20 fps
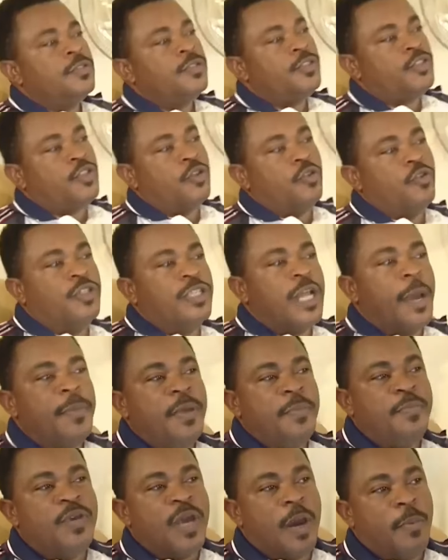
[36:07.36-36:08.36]
So,
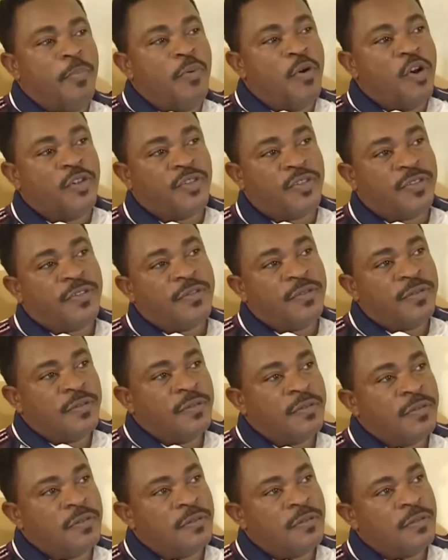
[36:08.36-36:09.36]
Namibia bros.
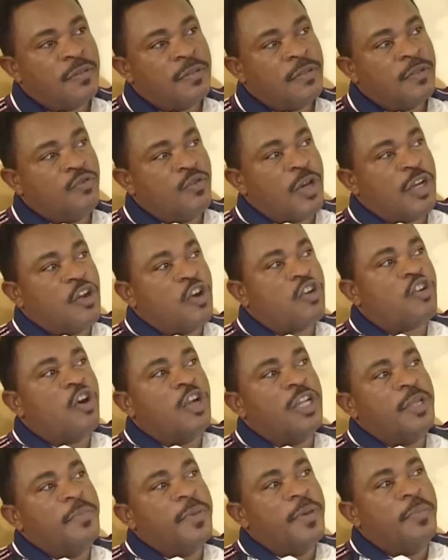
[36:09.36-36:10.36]
You're not
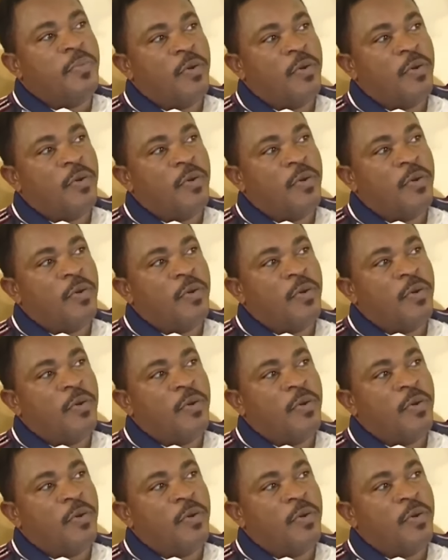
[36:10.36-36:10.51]
calling me